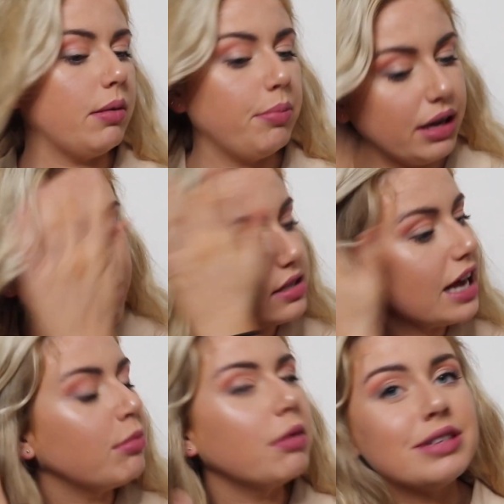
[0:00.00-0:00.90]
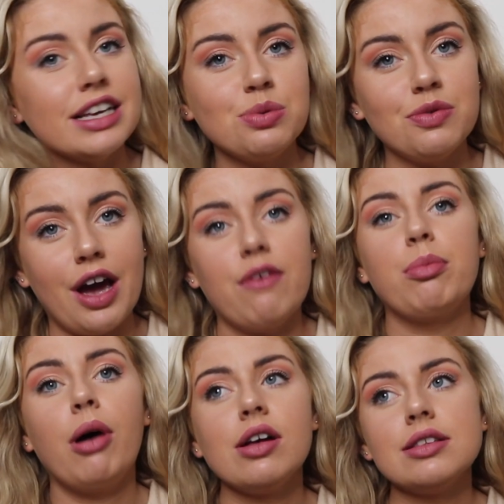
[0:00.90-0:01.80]
because I'm obsessed with Harry
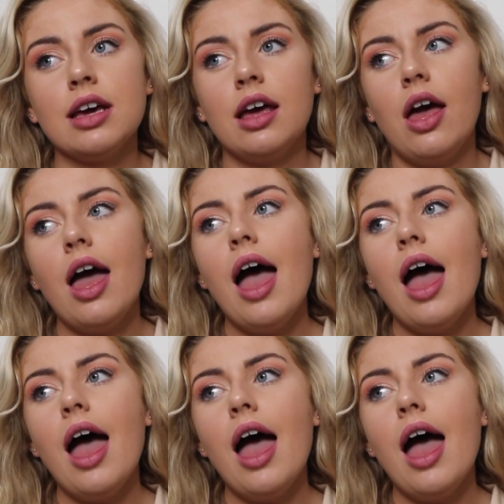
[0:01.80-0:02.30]
Potter.